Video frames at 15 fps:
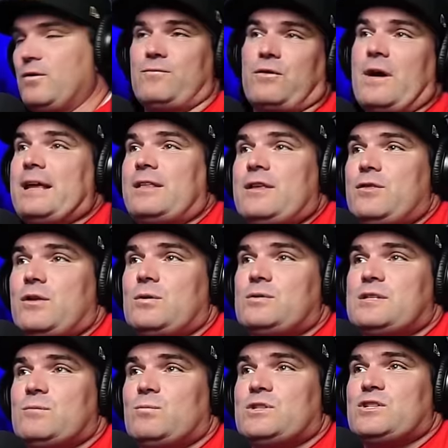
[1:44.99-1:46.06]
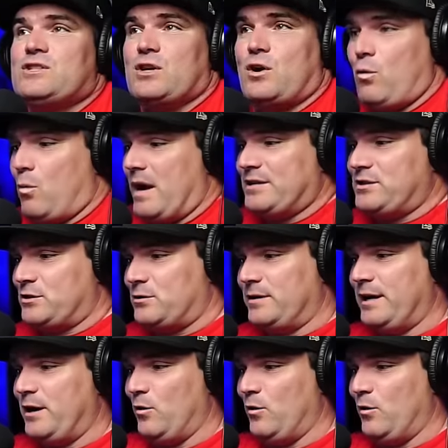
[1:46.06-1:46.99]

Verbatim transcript: frankly, those that would sequester it